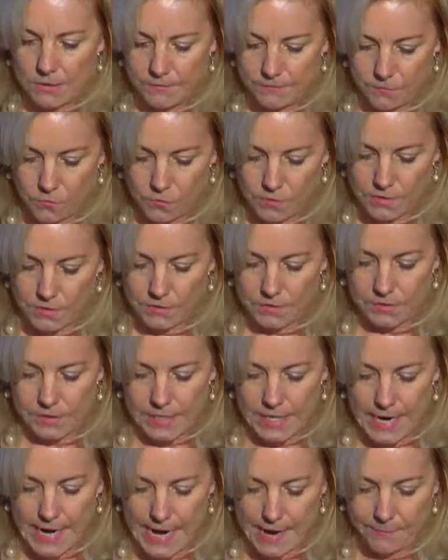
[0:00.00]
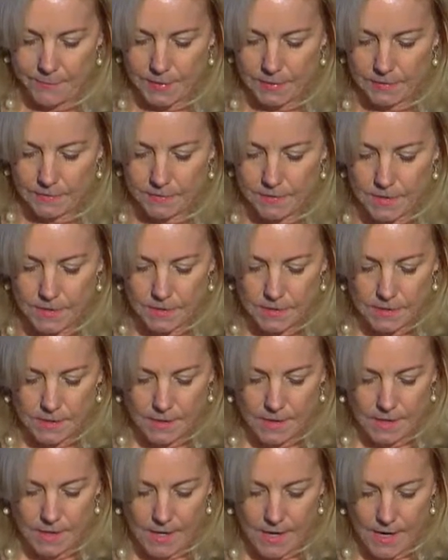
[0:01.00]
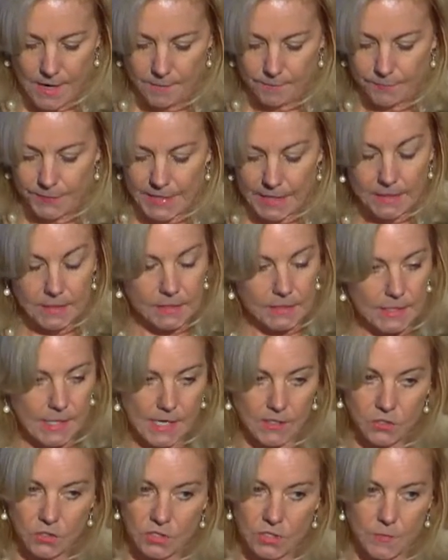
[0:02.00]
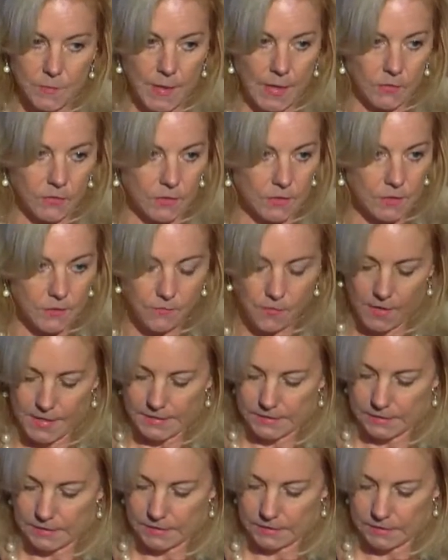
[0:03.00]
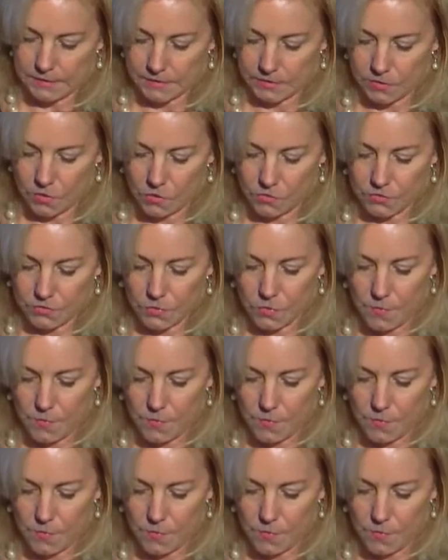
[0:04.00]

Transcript: for this to happen. And it's not just about the devices, it's also